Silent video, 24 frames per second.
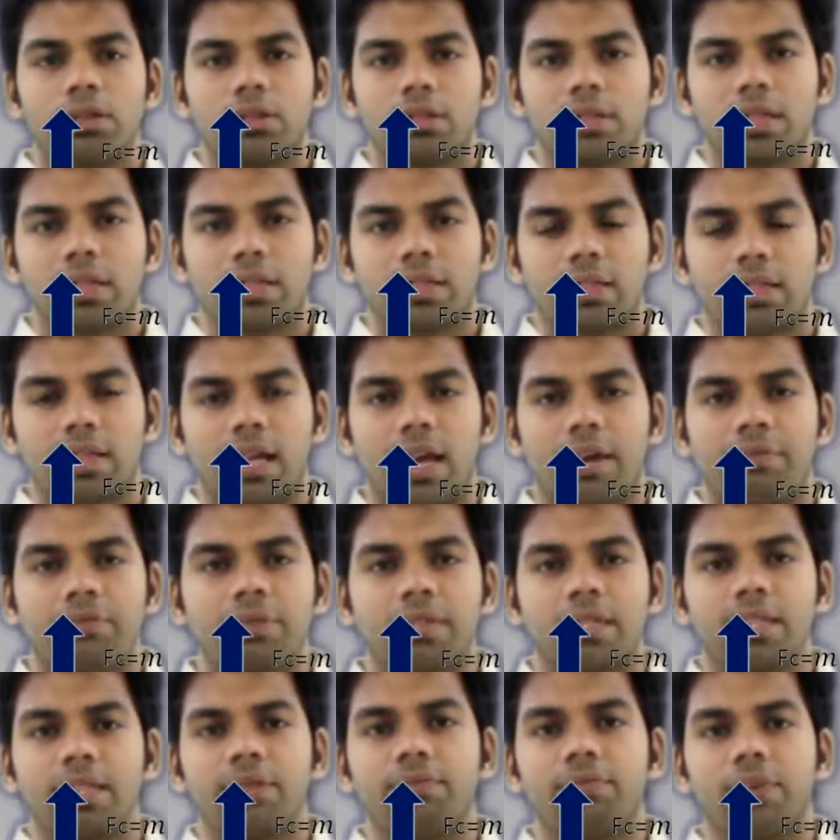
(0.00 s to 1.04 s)
This
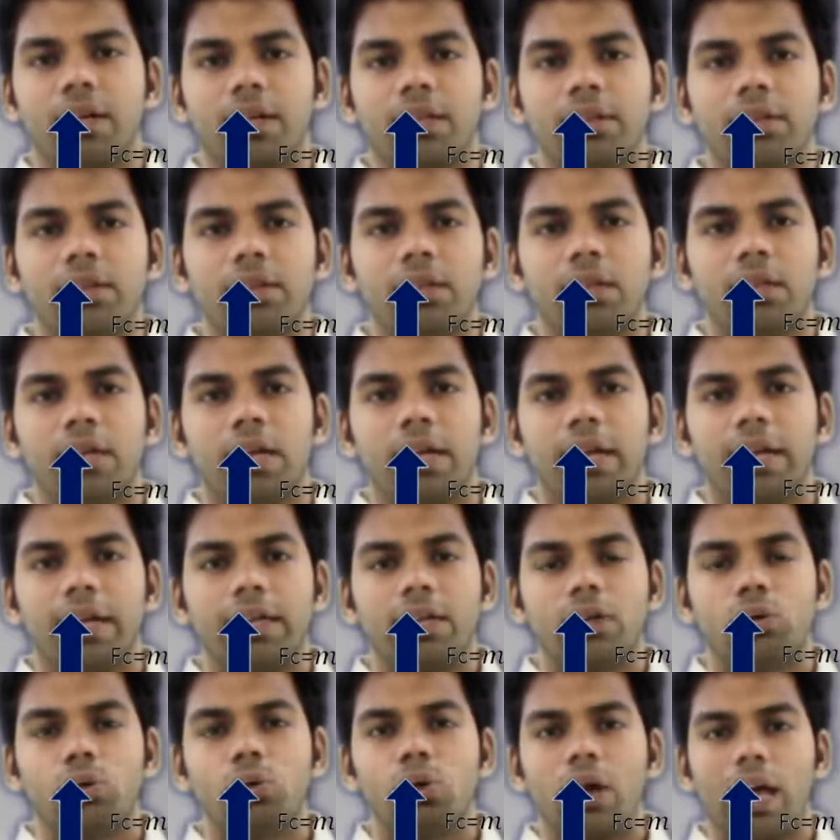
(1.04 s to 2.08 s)
Fc1
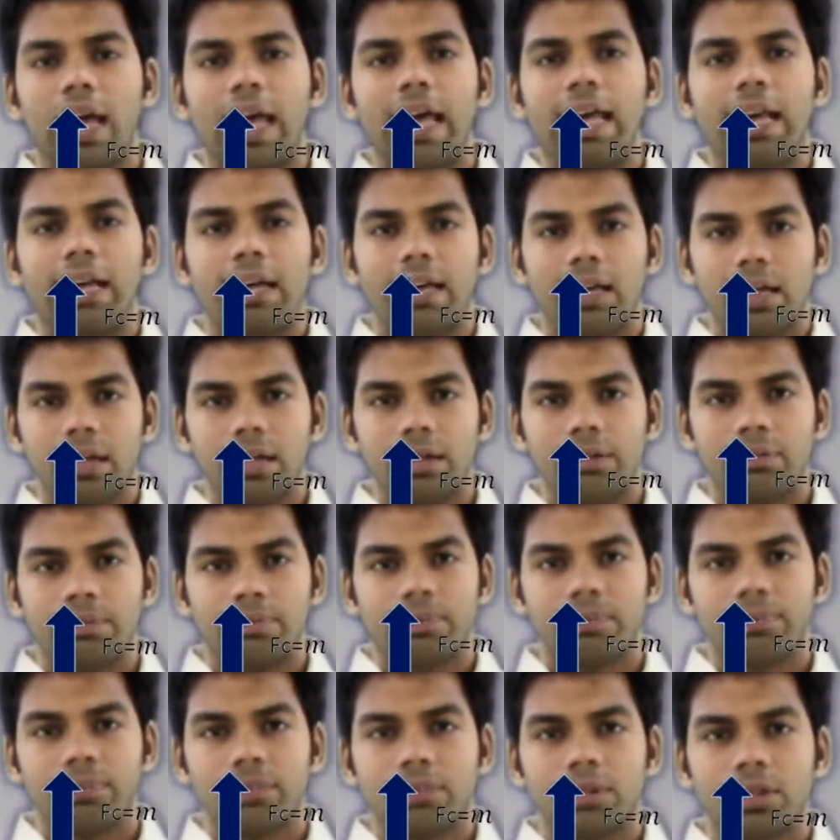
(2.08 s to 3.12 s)
into L
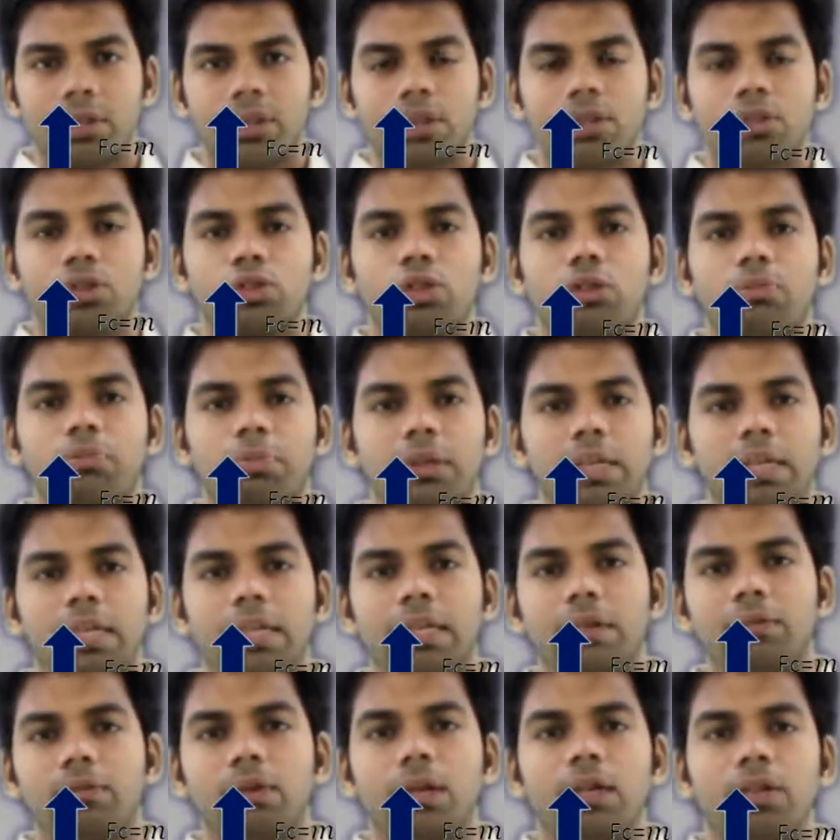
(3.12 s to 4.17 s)
should be
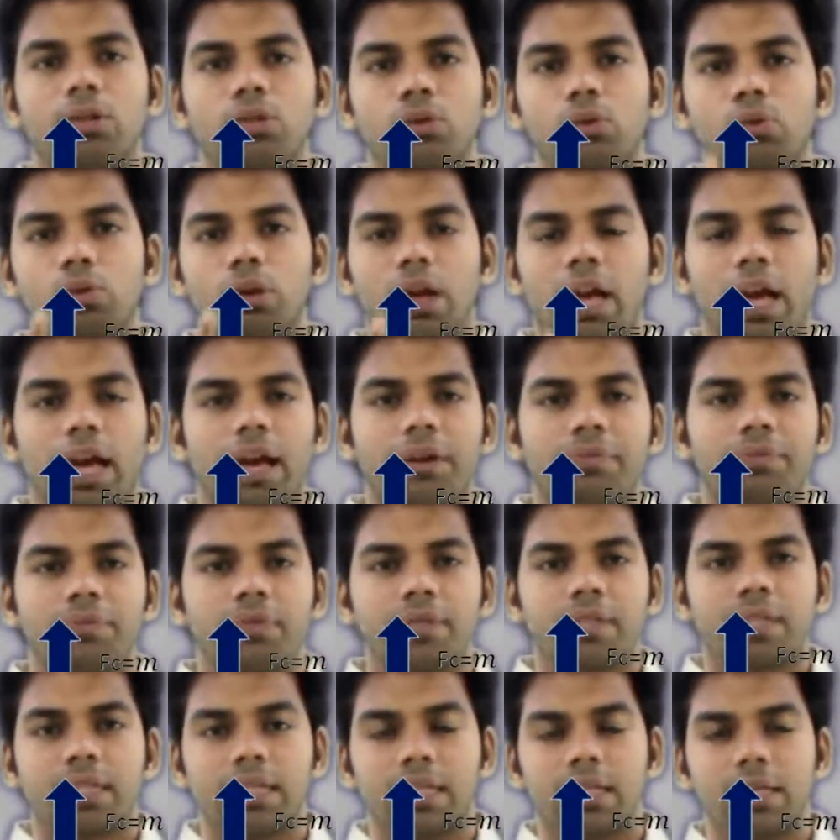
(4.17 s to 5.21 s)
equal to
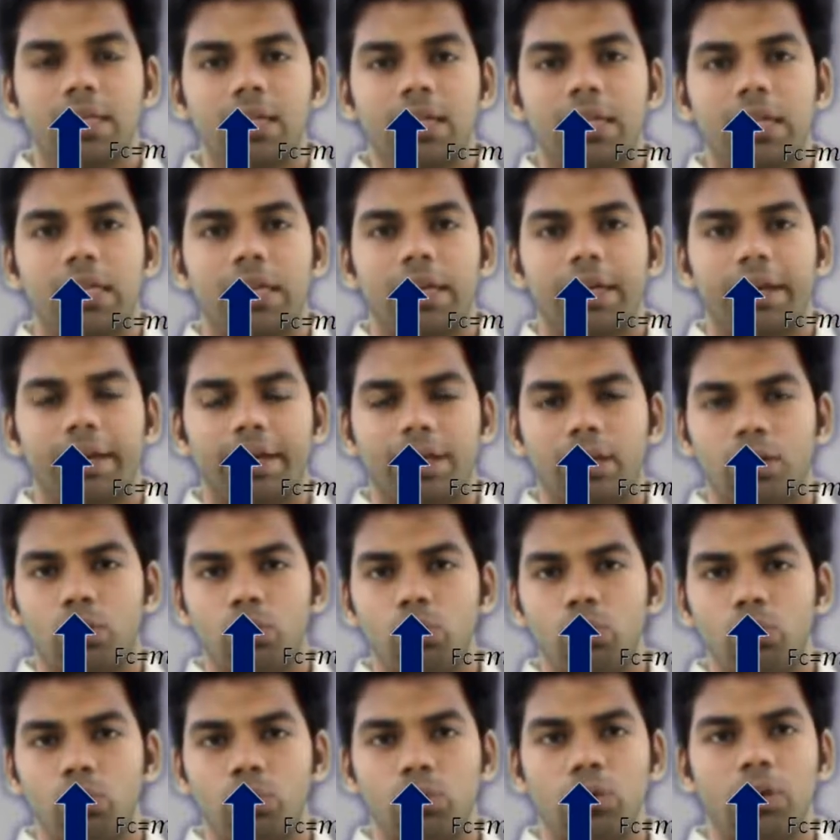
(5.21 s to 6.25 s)
Fc
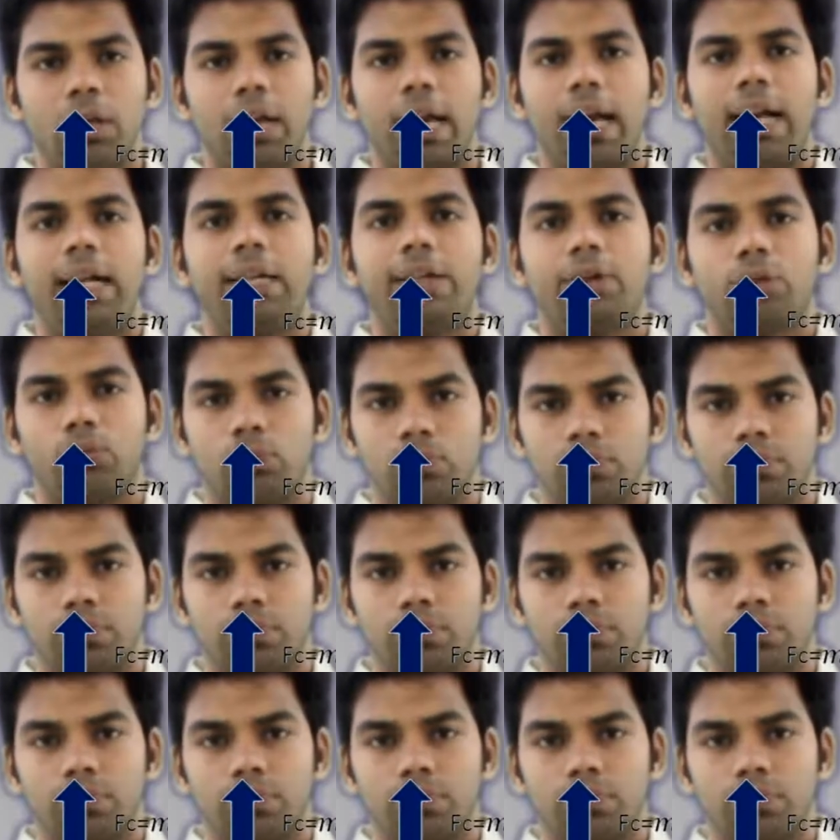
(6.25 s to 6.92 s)
into L2.